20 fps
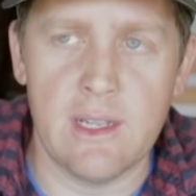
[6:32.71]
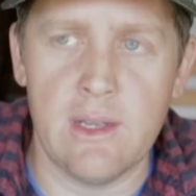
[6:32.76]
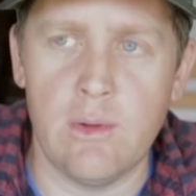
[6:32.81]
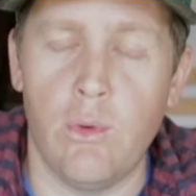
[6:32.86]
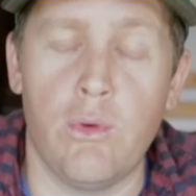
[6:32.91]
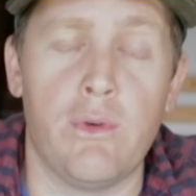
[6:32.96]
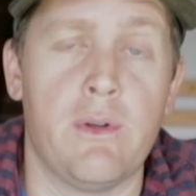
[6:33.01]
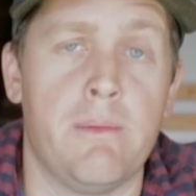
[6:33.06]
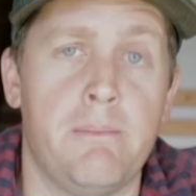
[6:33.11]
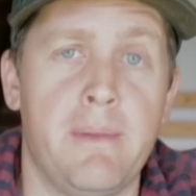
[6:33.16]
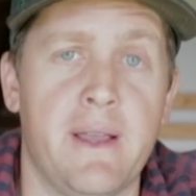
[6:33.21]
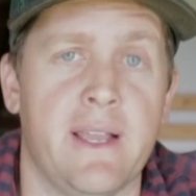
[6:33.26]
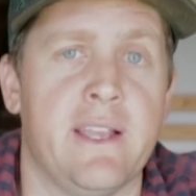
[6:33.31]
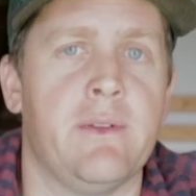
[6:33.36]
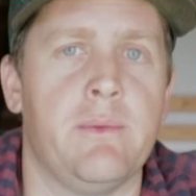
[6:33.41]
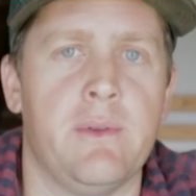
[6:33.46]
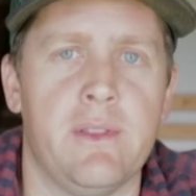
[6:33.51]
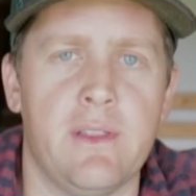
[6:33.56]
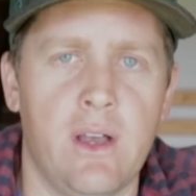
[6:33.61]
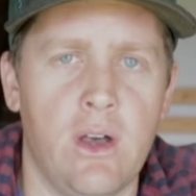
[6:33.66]
or a
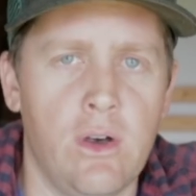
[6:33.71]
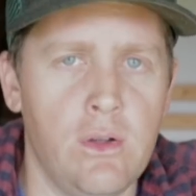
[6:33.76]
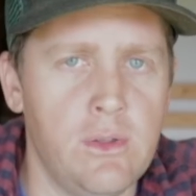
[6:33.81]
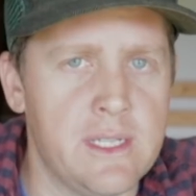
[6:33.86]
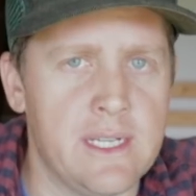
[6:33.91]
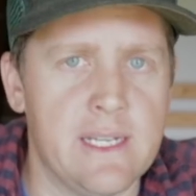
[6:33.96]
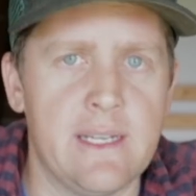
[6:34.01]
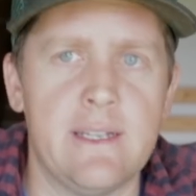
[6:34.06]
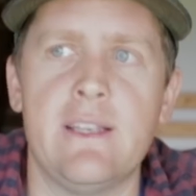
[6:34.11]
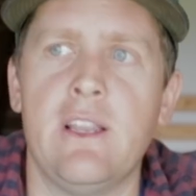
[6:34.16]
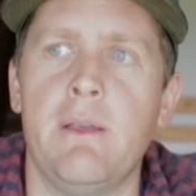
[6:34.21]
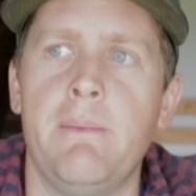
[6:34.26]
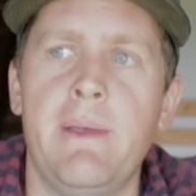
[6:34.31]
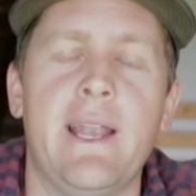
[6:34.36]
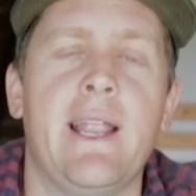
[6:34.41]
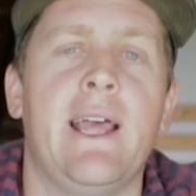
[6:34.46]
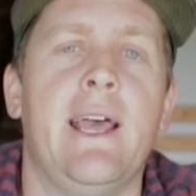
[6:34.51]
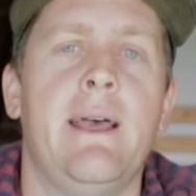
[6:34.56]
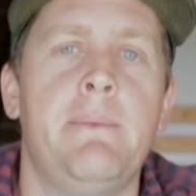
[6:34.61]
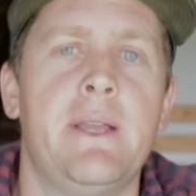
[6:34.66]
bucket with a hole in it. No
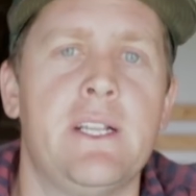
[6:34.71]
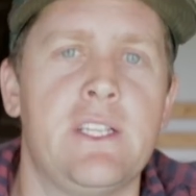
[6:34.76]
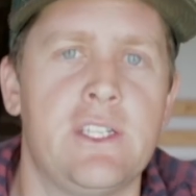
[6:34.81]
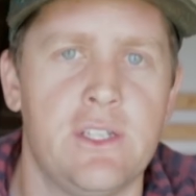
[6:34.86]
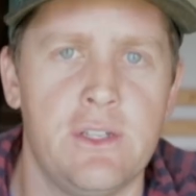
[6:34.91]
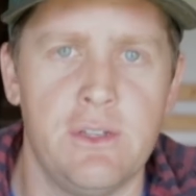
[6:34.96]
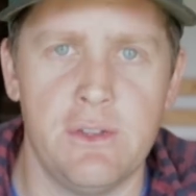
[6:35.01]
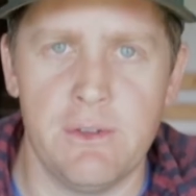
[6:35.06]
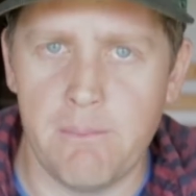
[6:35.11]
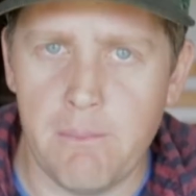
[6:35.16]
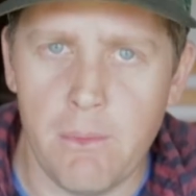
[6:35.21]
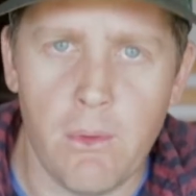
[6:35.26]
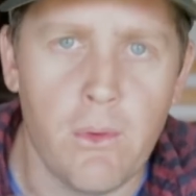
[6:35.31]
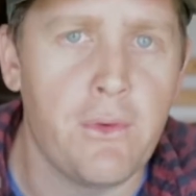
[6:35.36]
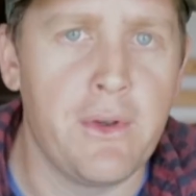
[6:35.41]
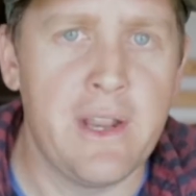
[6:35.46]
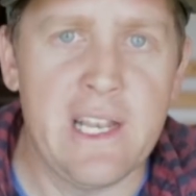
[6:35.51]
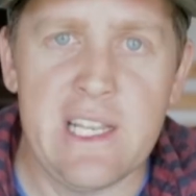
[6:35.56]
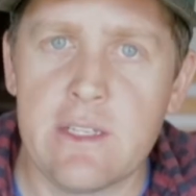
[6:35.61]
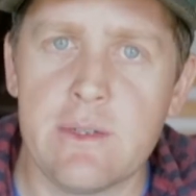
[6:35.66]
matter how much you
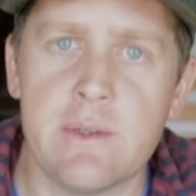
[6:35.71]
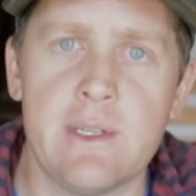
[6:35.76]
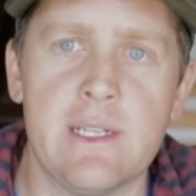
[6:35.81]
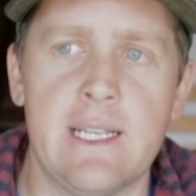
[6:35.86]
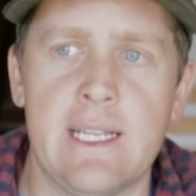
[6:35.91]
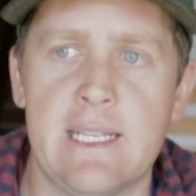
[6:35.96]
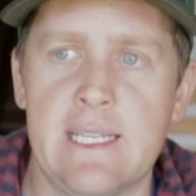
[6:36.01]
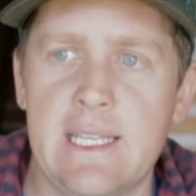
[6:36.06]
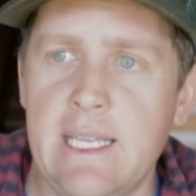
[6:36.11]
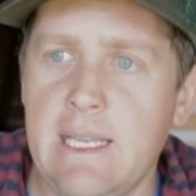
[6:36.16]
pour into it,